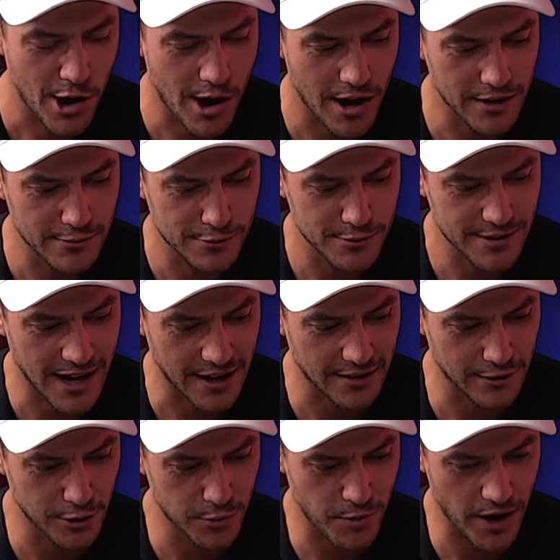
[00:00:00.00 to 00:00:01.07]
All right, we'll take a
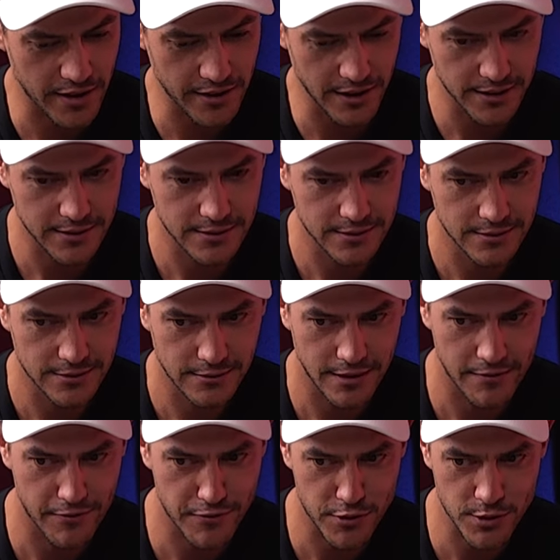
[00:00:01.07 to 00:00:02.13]
little breather. We'll
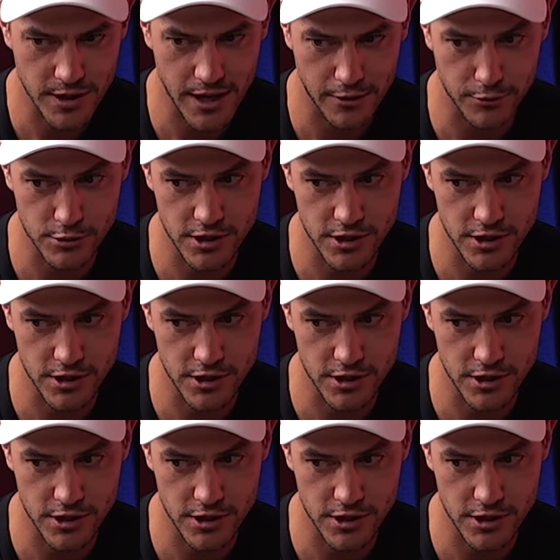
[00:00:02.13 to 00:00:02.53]
have a few kettle